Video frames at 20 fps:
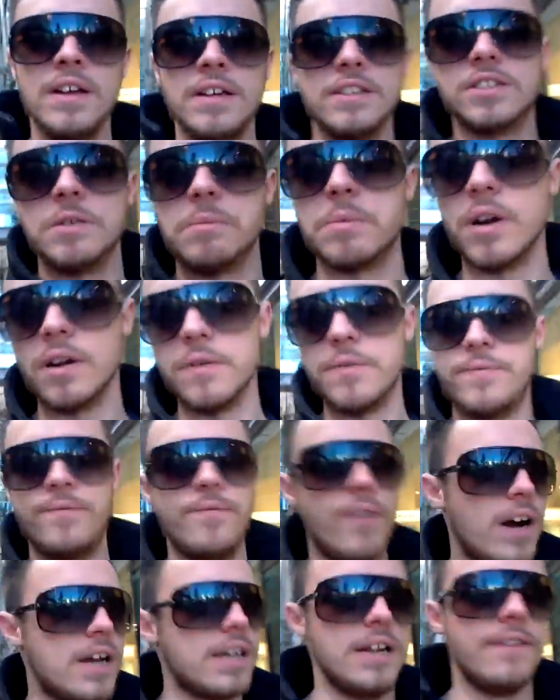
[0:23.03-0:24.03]
Some kind of
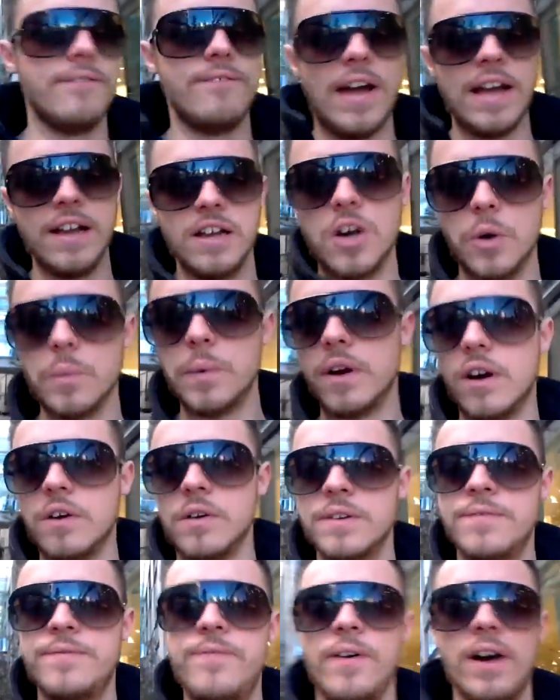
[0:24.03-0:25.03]
fucking event going on.
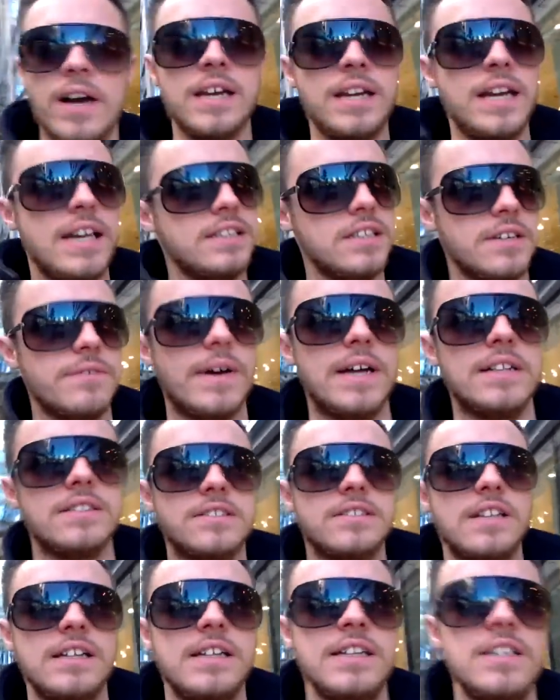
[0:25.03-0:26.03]
I fucking hate events.
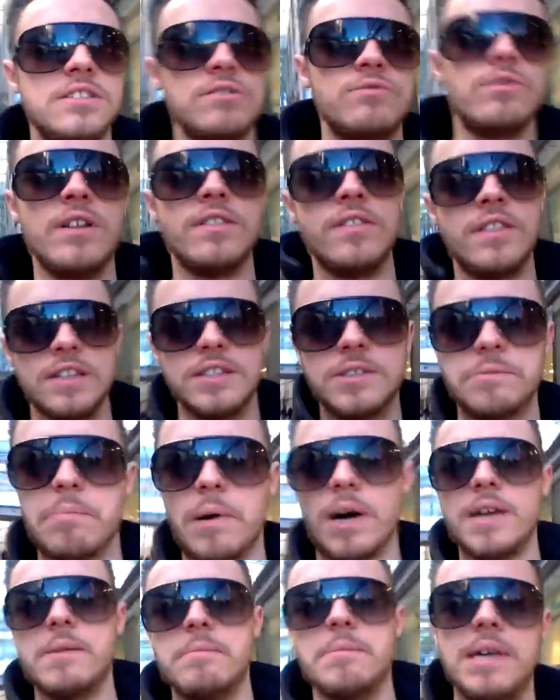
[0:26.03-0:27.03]
They need to run things
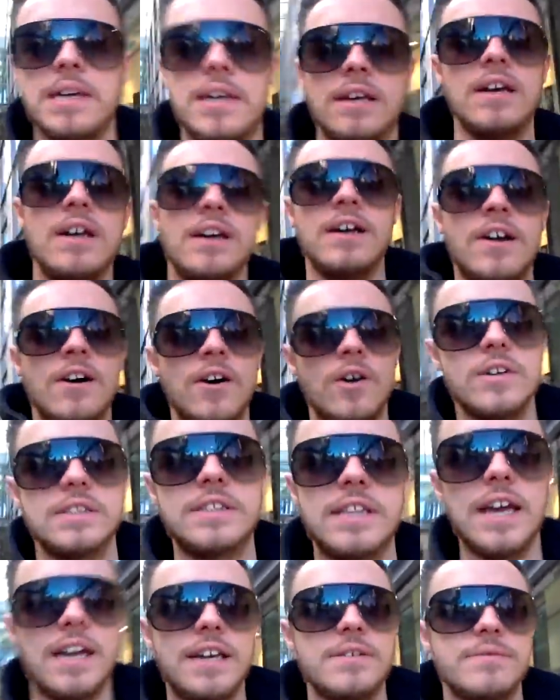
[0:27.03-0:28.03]
by me or
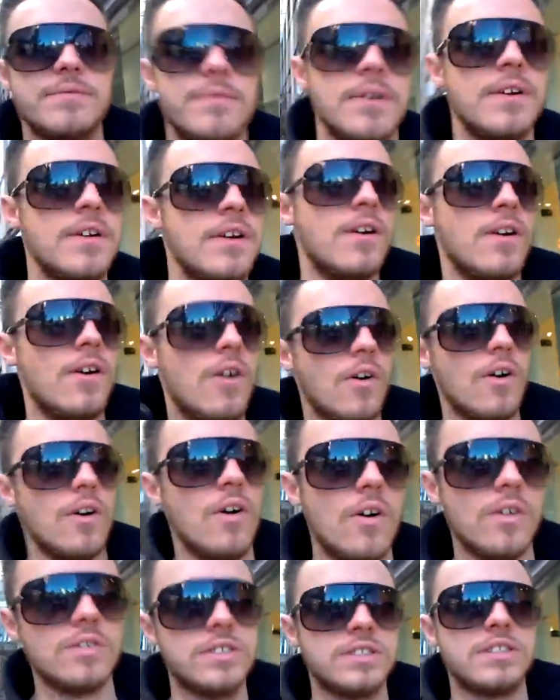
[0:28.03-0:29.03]
Dave
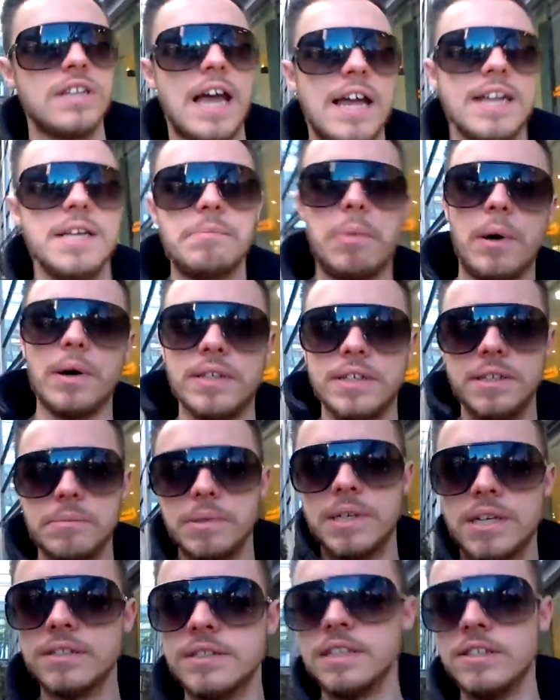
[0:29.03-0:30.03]
anybody because